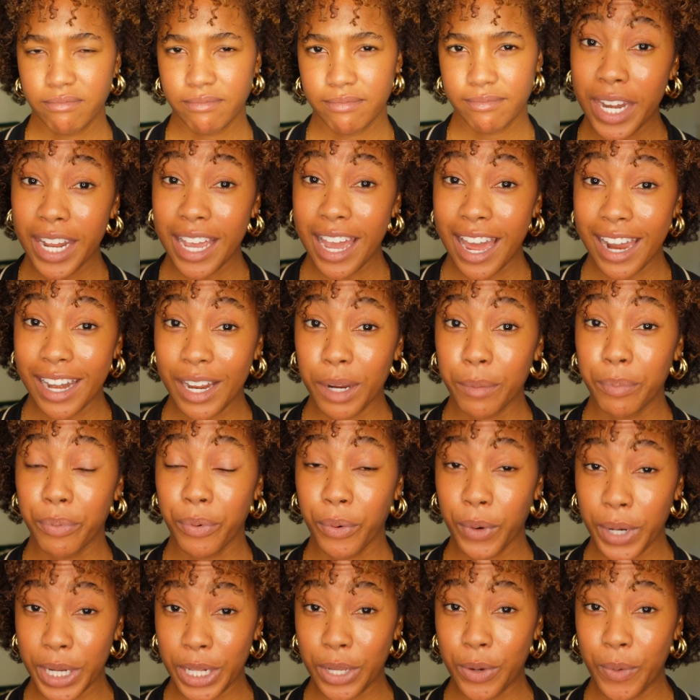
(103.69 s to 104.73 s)
It got here
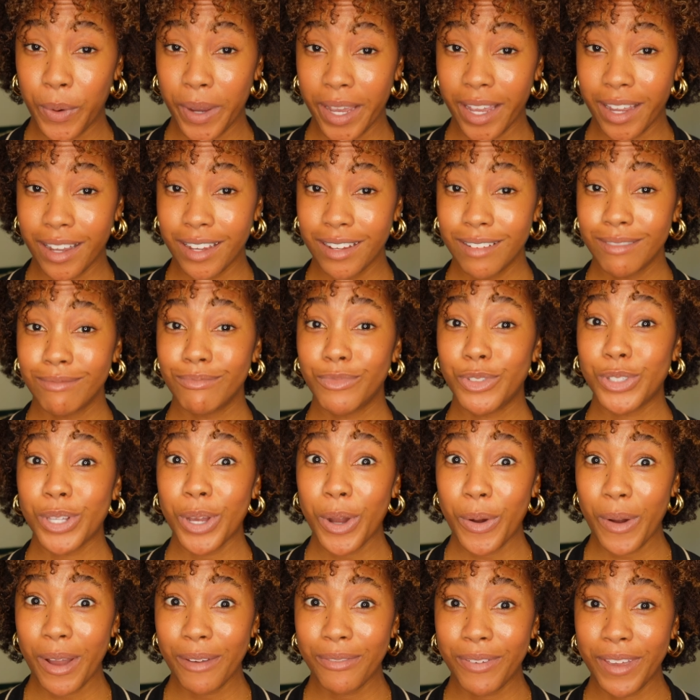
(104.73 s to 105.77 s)
pretty quick.
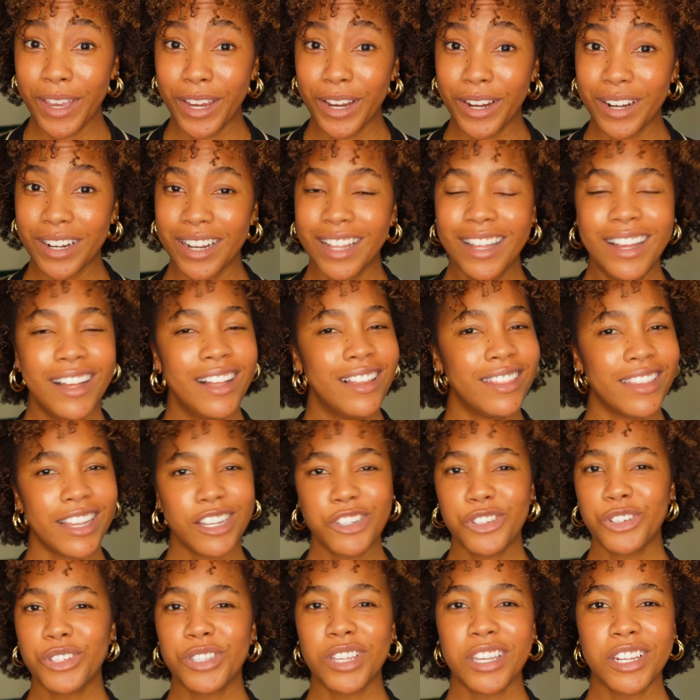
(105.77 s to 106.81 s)
So I figured
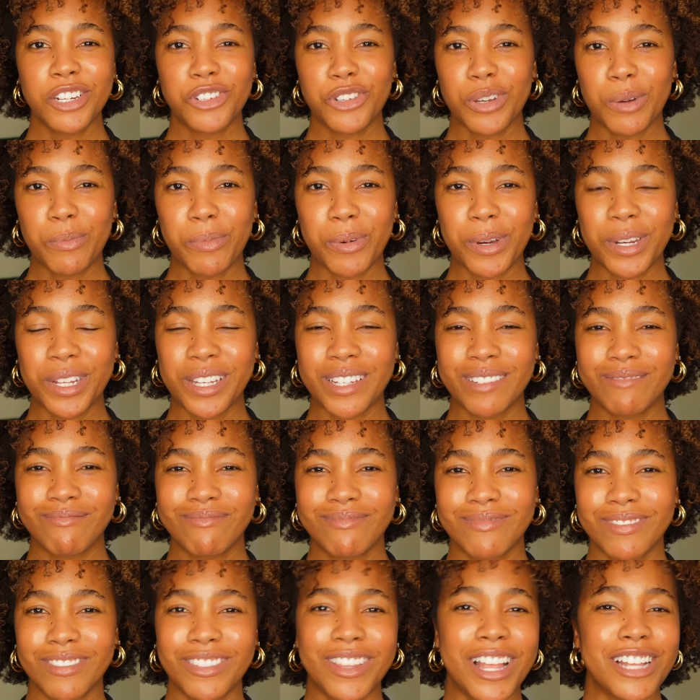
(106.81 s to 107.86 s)
let's just get a jump on it.
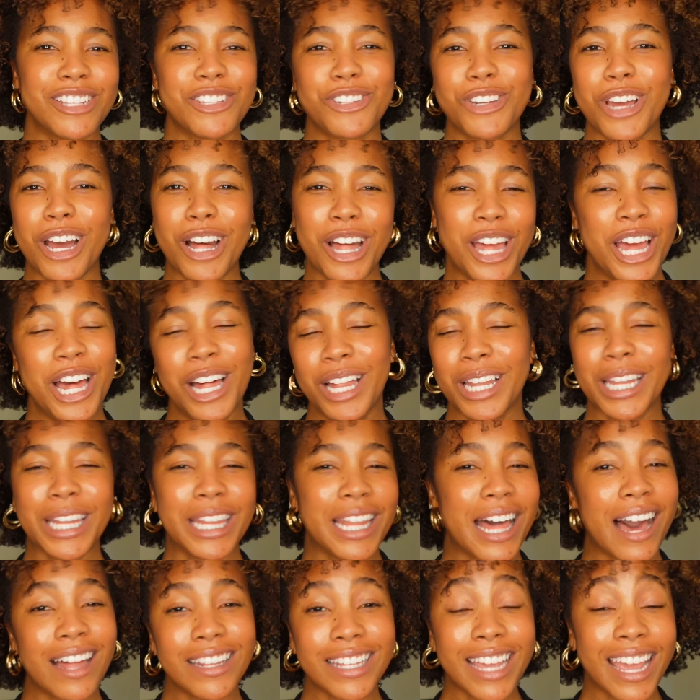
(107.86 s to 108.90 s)
Let's not
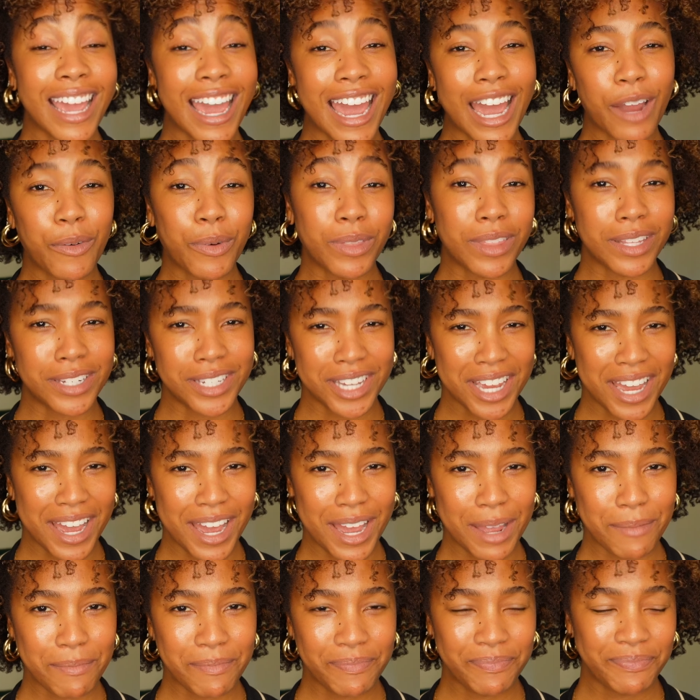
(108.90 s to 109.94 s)
lollygag with the
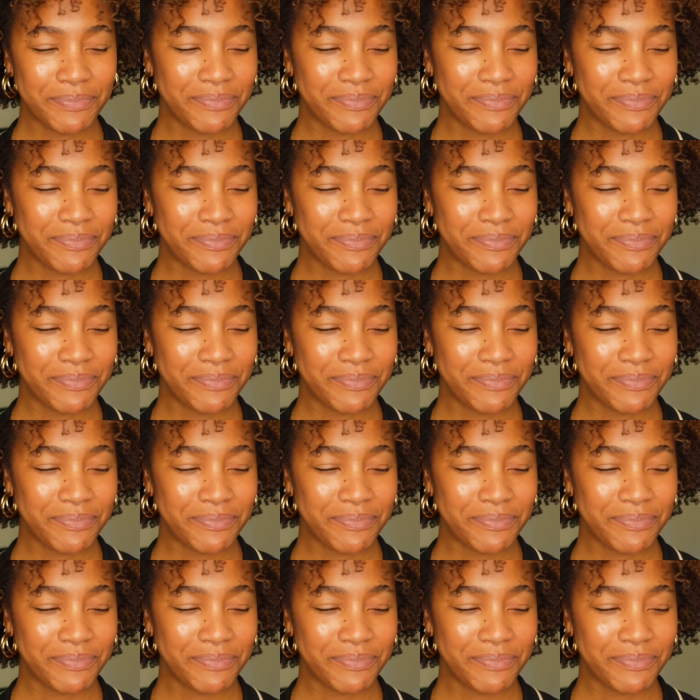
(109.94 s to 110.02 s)
time.